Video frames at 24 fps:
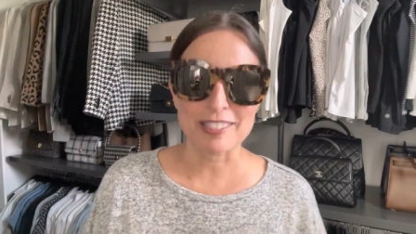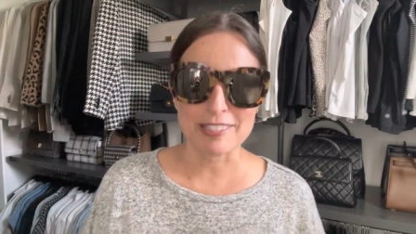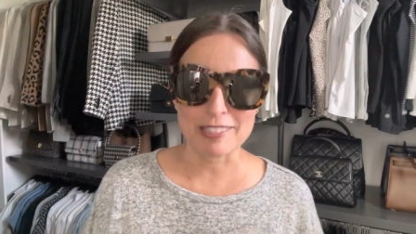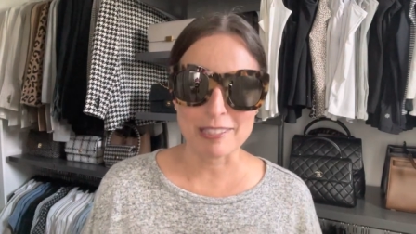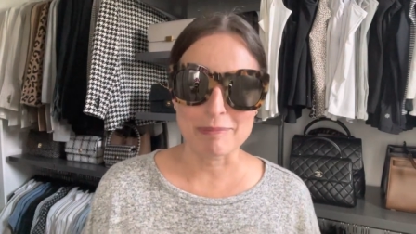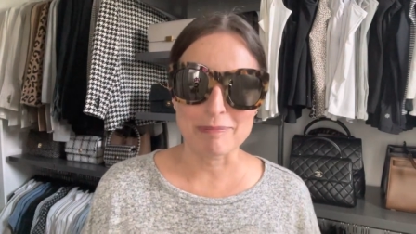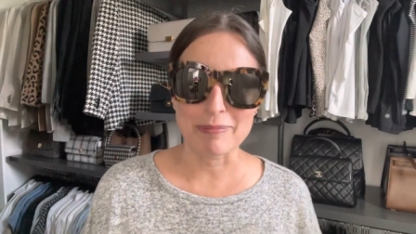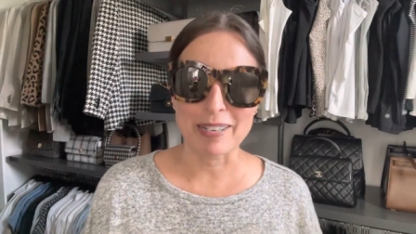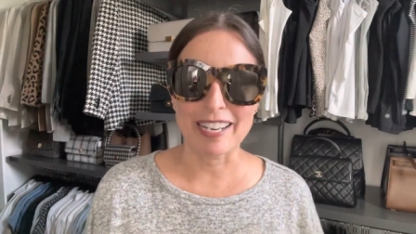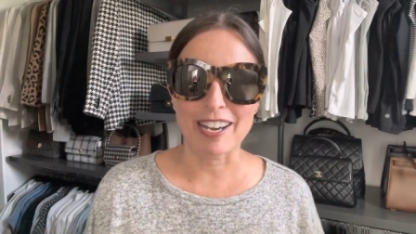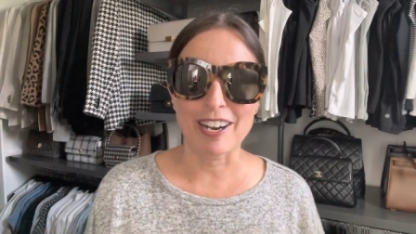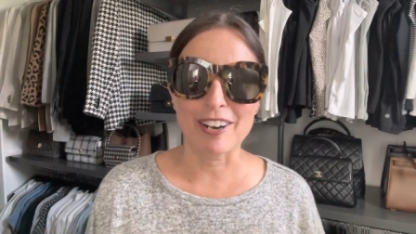up
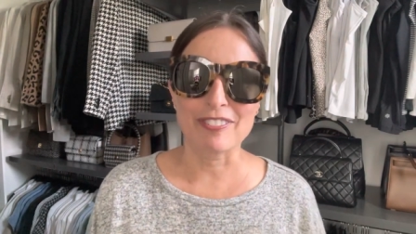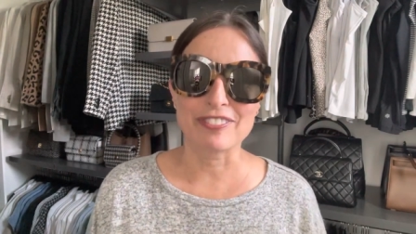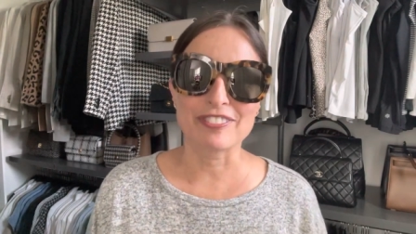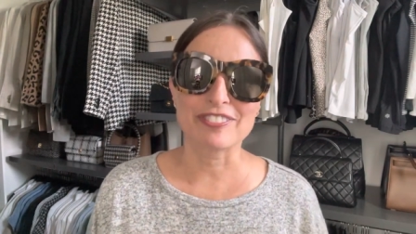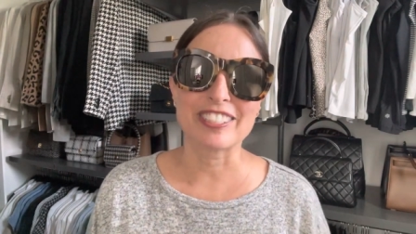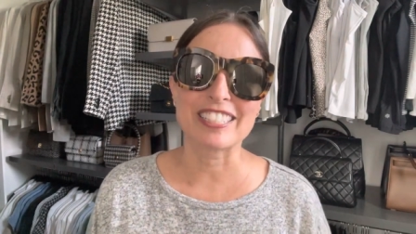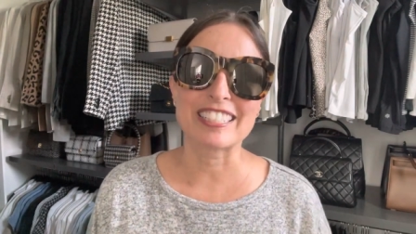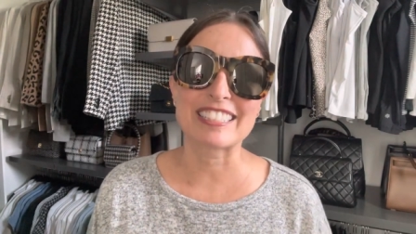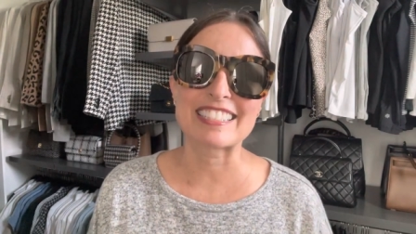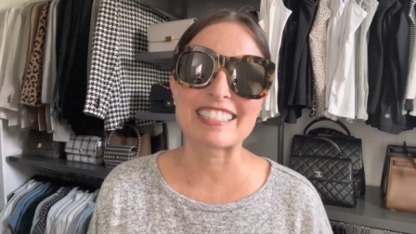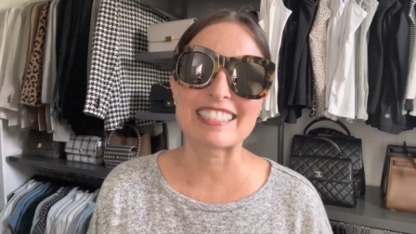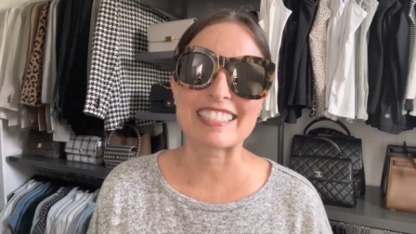my
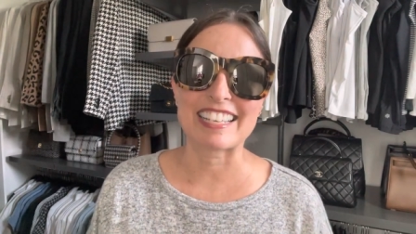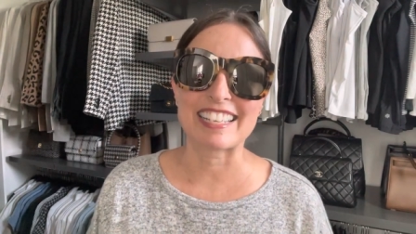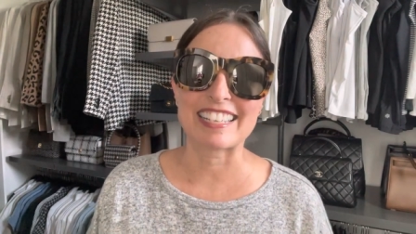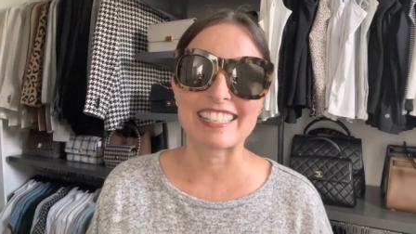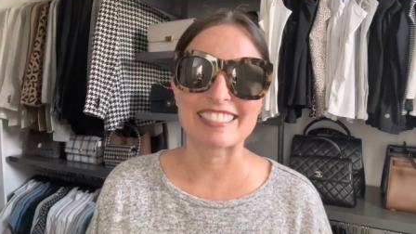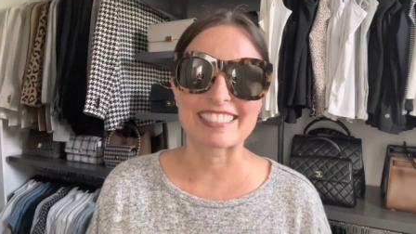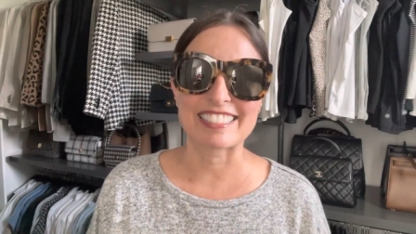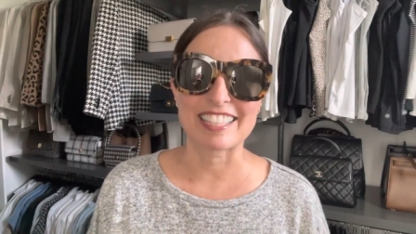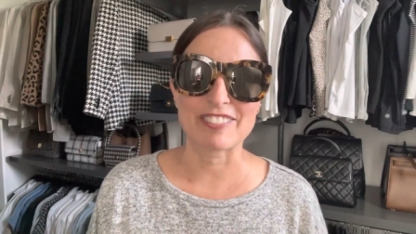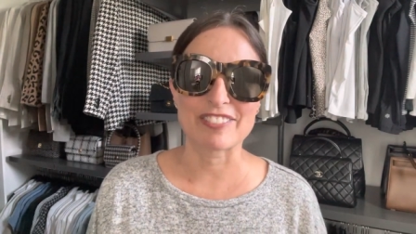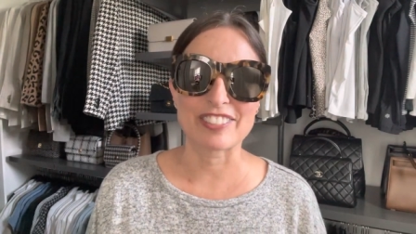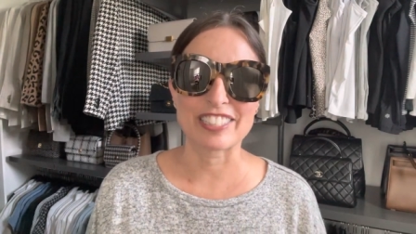outfits and
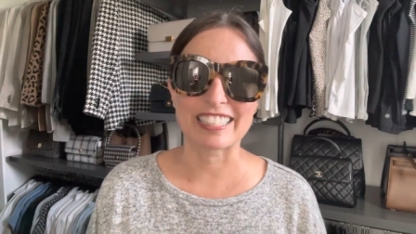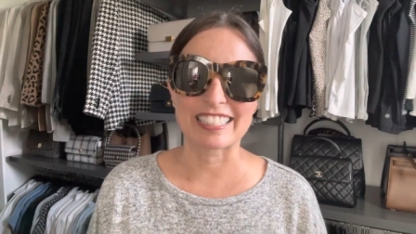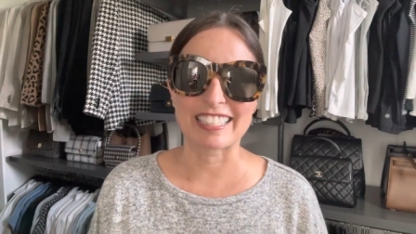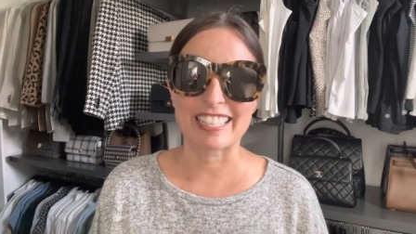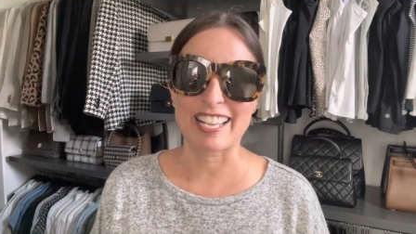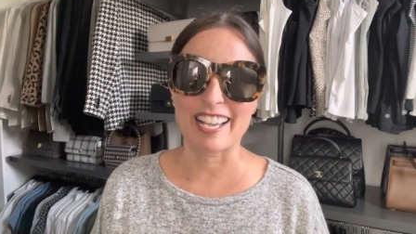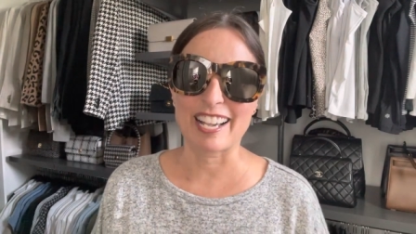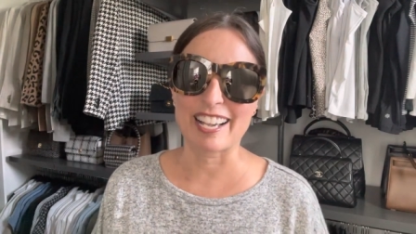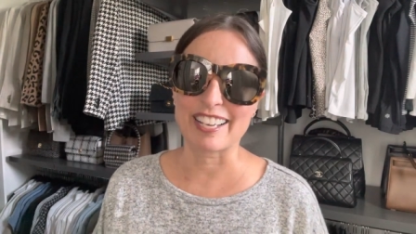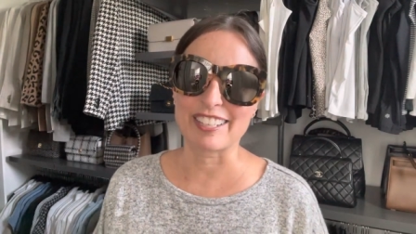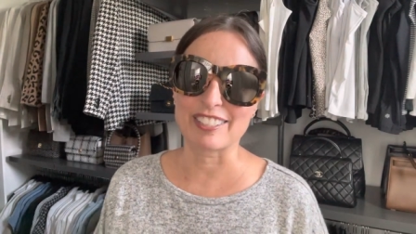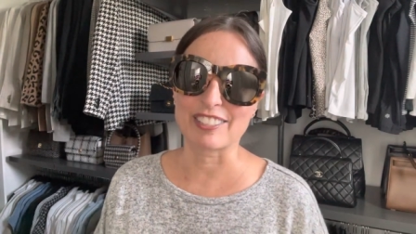definitely
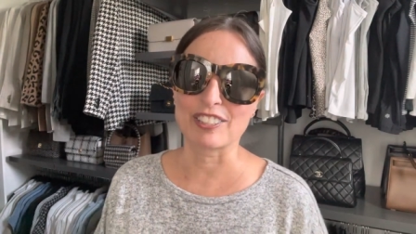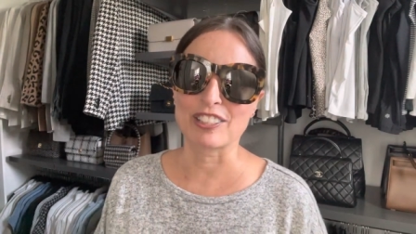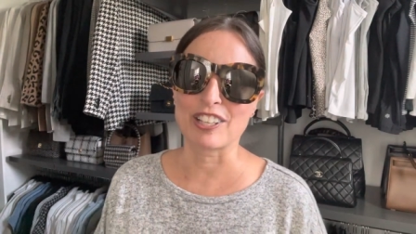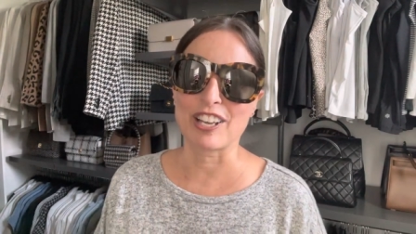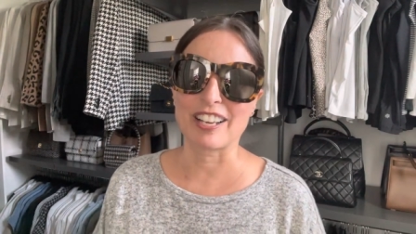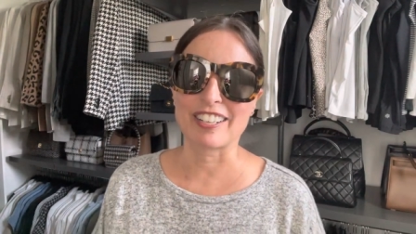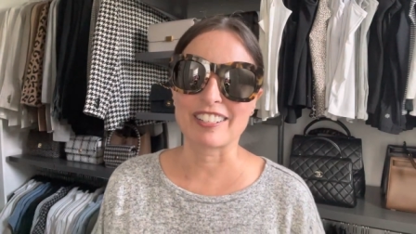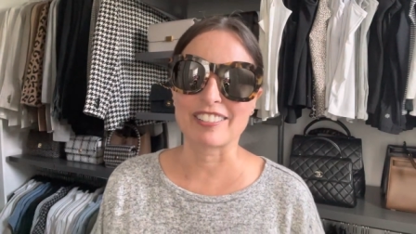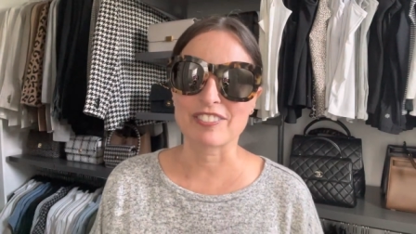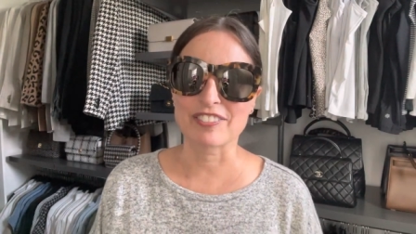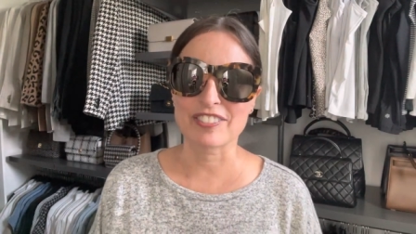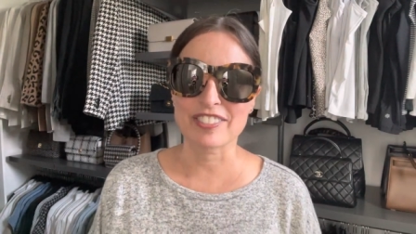add a lot of